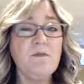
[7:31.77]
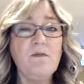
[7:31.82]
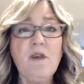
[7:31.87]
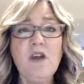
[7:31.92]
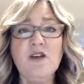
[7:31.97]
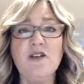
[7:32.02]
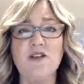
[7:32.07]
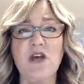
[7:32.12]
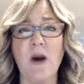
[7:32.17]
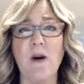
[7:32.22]

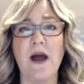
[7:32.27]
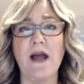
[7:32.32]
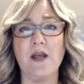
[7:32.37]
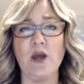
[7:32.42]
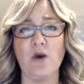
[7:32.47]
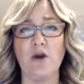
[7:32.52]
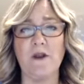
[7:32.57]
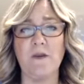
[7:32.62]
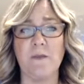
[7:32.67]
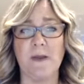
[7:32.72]
So I go
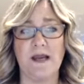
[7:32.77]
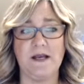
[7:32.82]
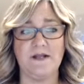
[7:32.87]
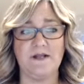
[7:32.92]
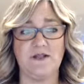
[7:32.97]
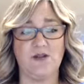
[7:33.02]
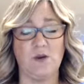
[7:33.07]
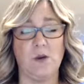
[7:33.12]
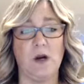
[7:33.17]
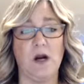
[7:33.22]
to the paint
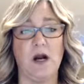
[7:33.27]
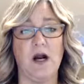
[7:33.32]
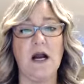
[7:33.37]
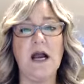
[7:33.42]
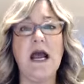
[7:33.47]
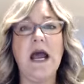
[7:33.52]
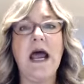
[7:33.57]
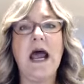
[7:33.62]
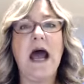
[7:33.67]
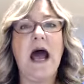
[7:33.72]
store.
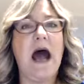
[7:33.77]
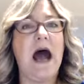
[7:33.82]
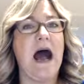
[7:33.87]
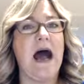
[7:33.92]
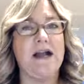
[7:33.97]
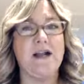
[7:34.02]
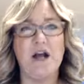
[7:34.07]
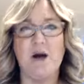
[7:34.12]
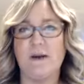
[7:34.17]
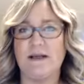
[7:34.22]

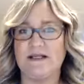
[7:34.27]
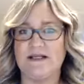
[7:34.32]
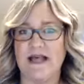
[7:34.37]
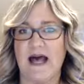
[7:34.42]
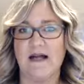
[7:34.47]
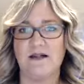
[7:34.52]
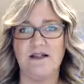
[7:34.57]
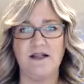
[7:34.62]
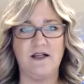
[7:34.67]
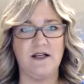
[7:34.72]
I know
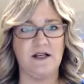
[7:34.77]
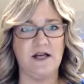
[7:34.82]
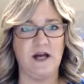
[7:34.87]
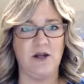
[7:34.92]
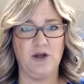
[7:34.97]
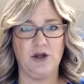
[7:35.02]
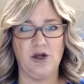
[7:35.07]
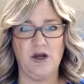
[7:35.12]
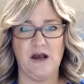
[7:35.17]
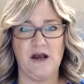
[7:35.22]
exactly the
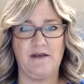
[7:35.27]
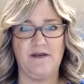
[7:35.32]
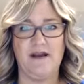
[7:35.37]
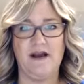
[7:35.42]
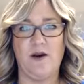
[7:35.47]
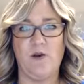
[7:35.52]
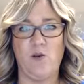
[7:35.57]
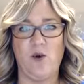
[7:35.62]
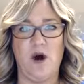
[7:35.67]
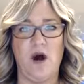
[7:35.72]
color gray that
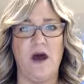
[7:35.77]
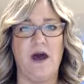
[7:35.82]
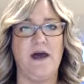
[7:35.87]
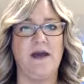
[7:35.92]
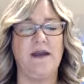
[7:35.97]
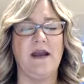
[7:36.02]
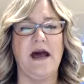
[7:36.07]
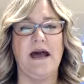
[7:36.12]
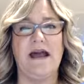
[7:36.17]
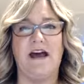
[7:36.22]
I
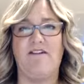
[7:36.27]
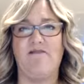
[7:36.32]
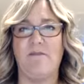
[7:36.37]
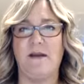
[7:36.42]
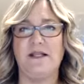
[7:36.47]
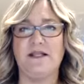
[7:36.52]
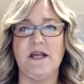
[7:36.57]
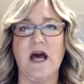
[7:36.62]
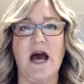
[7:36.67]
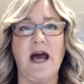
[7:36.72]
want. I have my
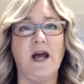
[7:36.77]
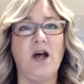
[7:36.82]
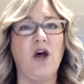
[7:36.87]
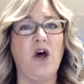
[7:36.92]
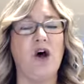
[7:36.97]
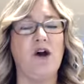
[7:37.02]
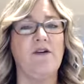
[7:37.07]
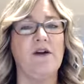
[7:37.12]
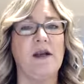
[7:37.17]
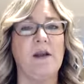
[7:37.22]
tile
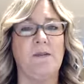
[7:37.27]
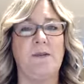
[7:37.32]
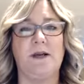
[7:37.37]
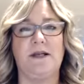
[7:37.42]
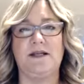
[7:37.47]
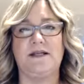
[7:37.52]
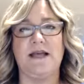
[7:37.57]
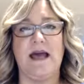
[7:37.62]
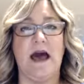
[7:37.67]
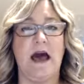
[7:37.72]
already
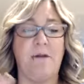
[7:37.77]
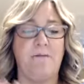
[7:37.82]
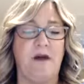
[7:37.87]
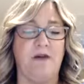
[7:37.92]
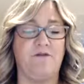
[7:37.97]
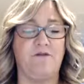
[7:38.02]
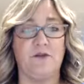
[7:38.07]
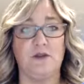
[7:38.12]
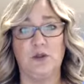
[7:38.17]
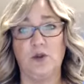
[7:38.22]
picked out. My
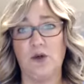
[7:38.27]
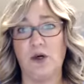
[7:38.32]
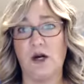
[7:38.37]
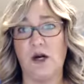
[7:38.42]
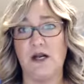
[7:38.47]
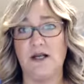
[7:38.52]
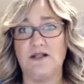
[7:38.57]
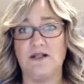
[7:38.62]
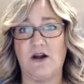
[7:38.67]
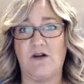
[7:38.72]
floor
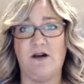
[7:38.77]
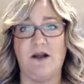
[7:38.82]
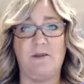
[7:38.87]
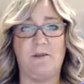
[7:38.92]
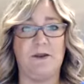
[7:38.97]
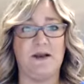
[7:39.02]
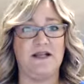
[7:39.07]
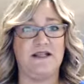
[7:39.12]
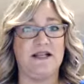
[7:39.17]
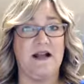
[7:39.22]
is already
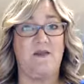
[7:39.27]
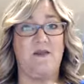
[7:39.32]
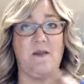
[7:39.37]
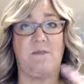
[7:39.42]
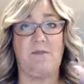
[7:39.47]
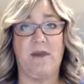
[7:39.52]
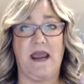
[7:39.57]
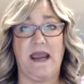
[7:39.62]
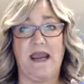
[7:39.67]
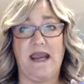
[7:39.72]
picked out. The
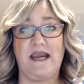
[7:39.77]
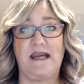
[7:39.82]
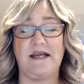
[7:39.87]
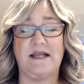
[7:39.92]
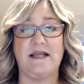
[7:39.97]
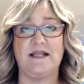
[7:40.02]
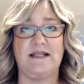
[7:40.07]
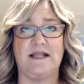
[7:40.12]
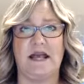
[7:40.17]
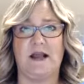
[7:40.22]
paint
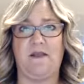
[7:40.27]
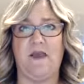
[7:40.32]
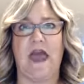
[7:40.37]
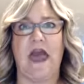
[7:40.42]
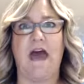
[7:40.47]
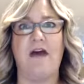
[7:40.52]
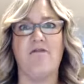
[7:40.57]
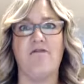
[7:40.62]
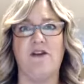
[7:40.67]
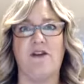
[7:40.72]
is like
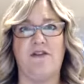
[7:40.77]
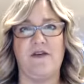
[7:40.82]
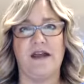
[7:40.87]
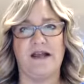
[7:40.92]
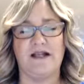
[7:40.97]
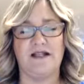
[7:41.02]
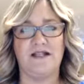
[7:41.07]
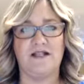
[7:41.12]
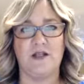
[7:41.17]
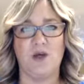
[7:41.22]
everything.
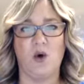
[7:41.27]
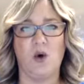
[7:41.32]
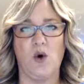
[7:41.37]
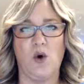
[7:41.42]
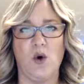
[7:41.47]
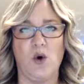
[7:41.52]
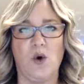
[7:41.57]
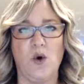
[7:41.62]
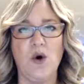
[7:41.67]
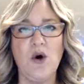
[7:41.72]
It's the
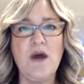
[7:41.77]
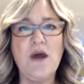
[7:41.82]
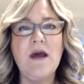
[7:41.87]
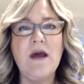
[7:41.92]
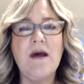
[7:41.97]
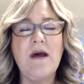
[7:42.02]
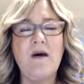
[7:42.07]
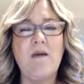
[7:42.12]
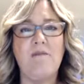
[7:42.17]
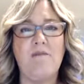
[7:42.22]
whole
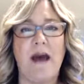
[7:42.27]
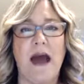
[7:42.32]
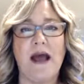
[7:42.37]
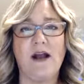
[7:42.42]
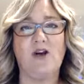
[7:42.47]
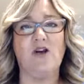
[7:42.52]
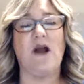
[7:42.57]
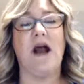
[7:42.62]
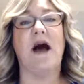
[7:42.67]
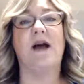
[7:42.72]

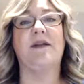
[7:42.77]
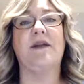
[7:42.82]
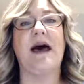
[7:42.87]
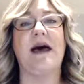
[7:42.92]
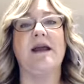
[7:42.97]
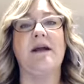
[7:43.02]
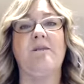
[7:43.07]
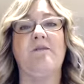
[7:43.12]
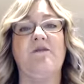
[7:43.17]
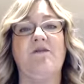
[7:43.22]
background. And
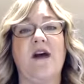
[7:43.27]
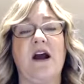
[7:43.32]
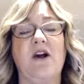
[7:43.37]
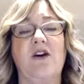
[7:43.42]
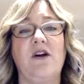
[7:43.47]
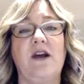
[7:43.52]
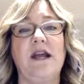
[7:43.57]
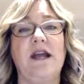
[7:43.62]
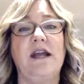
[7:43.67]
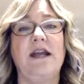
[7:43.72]
I'm
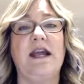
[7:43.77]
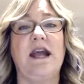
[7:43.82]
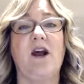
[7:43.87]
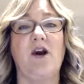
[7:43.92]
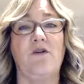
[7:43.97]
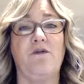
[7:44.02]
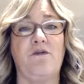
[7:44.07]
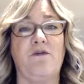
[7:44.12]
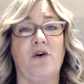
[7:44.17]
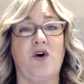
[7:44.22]
very
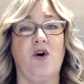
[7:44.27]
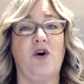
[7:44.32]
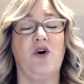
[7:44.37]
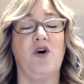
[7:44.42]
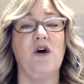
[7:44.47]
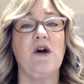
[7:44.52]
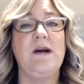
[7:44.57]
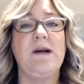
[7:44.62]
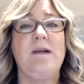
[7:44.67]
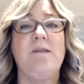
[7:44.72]

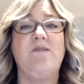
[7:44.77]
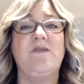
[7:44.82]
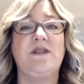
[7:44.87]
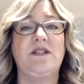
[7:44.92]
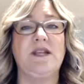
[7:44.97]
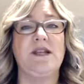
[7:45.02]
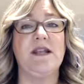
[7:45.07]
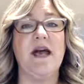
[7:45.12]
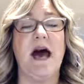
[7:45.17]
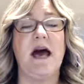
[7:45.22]
careful
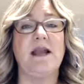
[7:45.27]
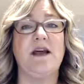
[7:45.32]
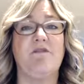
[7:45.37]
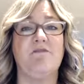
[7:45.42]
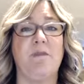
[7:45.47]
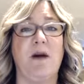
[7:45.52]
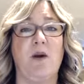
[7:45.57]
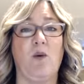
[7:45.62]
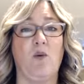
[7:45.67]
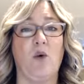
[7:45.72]
to not have
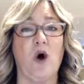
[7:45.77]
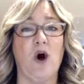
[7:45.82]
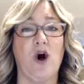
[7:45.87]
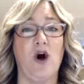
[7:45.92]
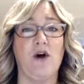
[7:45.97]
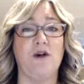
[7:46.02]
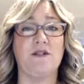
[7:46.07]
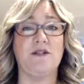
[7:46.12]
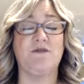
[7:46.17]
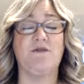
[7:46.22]
my
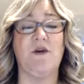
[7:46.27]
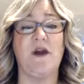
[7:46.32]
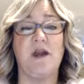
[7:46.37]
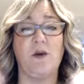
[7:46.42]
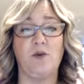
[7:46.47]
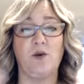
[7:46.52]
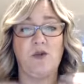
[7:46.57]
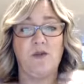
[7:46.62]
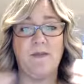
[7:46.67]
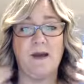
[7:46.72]
walls fight
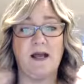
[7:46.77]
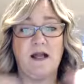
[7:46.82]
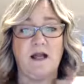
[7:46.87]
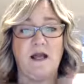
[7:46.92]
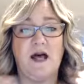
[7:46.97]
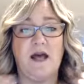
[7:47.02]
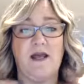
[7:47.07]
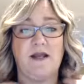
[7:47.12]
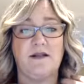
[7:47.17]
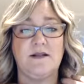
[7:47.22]
with my
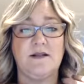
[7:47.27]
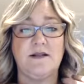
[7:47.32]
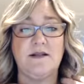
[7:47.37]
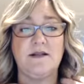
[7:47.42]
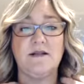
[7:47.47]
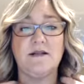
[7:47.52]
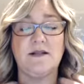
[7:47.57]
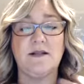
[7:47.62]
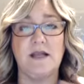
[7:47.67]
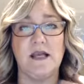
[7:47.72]
client's
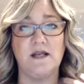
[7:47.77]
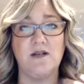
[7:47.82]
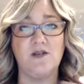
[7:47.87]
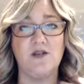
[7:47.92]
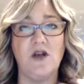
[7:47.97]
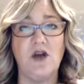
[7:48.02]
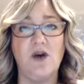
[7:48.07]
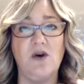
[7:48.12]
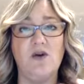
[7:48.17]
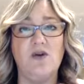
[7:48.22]
skin
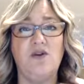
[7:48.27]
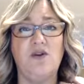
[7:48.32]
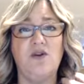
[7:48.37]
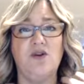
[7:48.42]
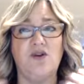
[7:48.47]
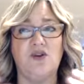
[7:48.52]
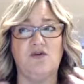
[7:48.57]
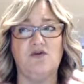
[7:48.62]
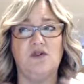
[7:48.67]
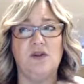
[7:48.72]
tone. You
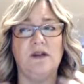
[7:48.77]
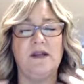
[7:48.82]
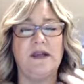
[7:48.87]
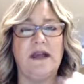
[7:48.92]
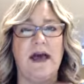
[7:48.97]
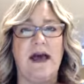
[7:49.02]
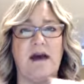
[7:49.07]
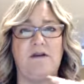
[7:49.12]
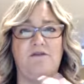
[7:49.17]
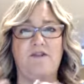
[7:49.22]
should really
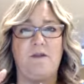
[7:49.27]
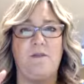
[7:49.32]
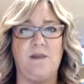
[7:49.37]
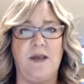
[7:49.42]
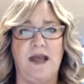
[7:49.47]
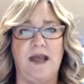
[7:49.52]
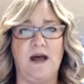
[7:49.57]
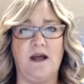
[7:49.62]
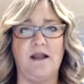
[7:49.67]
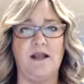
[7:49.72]
have the
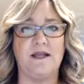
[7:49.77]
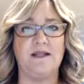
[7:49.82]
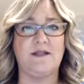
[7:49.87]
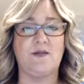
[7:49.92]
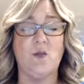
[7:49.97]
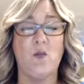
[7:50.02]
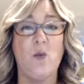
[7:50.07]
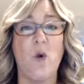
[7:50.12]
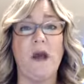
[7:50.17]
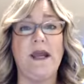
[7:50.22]
palest.
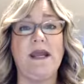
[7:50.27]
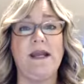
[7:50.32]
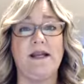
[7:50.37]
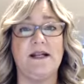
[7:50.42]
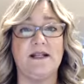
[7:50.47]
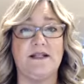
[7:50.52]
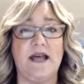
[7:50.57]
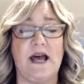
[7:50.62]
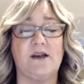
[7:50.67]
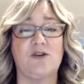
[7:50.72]
White
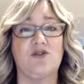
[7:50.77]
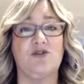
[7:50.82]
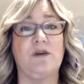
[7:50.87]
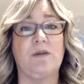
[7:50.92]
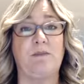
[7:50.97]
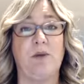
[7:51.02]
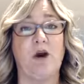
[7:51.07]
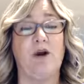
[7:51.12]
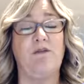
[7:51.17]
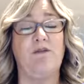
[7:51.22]
is actually
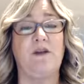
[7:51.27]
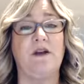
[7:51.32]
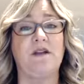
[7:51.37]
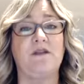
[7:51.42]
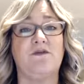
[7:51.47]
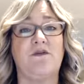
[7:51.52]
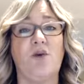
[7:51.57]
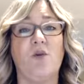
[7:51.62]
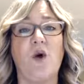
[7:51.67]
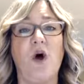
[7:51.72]
perfect
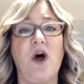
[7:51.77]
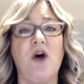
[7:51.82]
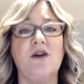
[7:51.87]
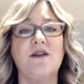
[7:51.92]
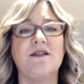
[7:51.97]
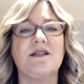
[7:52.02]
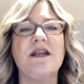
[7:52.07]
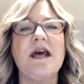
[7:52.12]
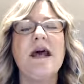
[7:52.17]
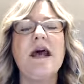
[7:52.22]
for
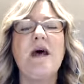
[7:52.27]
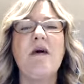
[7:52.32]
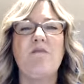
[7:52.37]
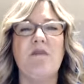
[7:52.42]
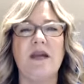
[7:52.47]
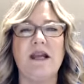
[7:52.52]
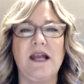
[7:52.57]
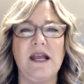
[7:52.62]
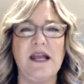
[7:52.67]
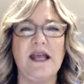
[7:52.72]
walls, but
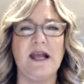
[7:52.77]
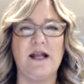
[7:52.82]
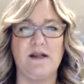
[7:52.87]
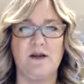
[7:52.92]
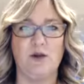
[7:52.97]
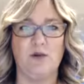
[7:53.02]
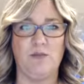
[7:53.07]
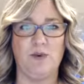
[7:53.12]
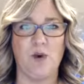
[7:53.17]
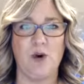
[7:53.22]
it can get a
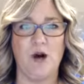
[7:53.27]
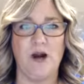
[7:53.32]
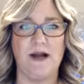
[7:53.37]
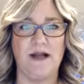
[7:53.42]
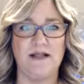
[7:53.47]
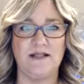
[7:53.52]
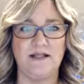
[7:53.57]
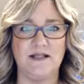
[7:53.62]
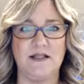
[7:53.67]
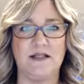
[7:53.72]
little boring
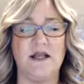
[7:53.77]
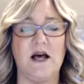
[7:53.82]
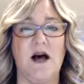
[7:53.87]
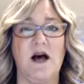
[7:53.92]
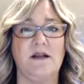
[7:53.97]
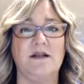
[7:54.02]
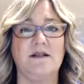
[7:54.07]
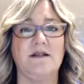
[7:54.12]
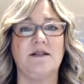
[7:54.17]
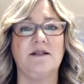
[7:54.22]
in
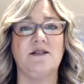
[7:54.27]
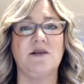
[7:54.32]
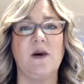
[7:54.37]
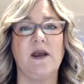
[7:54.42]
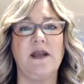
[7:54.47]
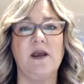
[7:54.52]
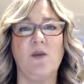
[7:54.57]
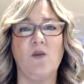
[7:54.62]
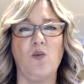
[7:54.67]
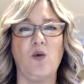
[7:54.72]
salons. So I
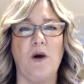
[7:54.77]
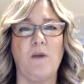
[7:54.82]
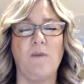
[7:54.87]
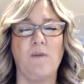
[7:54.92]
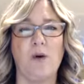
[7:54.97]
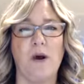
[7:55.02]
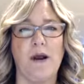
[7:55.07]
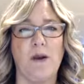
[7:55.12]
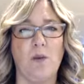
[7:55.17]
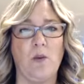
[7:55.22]
didn't want
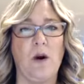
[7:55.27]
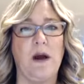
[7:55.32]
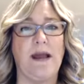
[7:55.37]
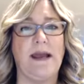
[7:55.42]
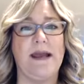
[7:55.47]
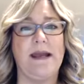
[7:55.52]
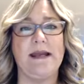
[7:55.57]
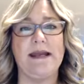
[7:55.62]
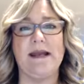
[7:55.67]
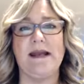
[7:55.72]
bright
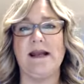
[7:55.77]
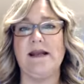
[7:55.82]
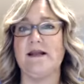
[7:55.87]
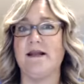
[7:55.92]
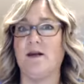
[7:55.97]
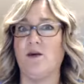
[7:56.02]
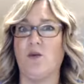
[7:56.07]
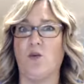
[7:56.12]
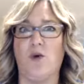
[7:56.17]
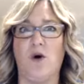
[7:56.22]
white, and I
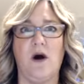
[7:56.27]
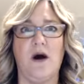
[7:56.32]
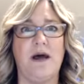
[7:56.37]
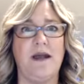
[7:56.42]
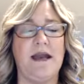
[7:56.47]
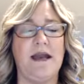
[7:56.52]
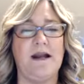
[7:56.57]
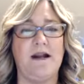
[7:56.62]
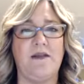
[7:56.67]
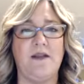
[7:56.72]
didn't want
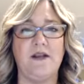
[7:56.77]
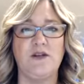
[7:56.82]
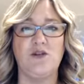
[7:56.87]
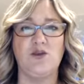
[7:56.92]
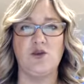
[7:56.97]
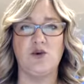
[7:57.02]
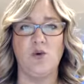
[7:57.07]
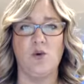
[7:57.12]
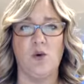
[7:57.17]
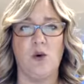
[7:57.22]
anything
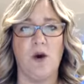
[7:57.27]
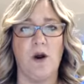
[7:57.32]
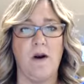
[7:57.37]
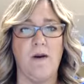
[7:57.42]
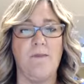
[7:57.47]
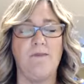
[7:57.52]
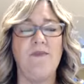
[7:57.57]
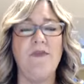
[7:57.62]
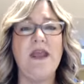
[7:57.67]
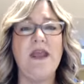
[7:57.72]
too
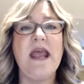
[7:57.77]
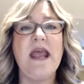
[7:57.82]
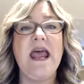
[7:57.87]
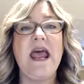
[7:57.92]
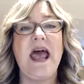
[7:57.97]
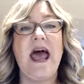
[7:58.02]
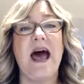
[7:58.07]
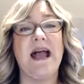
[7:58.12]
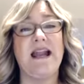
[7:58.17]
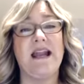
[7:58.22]
warm,
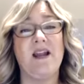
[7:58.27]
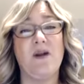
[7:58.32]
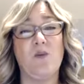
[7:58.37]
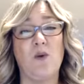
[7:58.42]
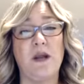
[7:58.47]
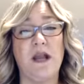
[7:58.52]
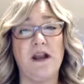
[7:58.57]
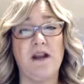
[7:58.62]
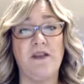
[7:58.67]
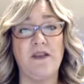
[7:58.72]
and I didn't
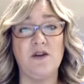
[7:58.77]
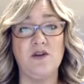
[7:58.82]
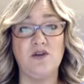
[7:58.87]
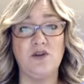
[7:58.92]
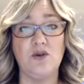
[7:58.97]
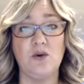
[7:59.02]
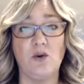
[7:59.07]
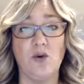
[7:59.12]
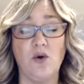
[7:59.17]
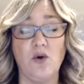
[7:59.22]
want anything
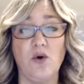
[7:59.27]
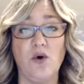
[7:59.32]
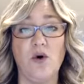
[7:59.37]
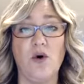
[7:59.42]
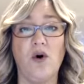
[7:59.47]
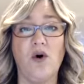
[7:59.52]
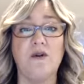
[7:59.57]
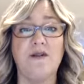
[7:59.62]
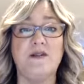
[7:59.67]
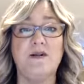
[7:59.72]
too
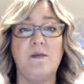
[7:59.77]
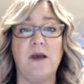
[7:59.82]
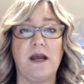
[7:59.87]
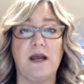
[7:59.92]
cool to make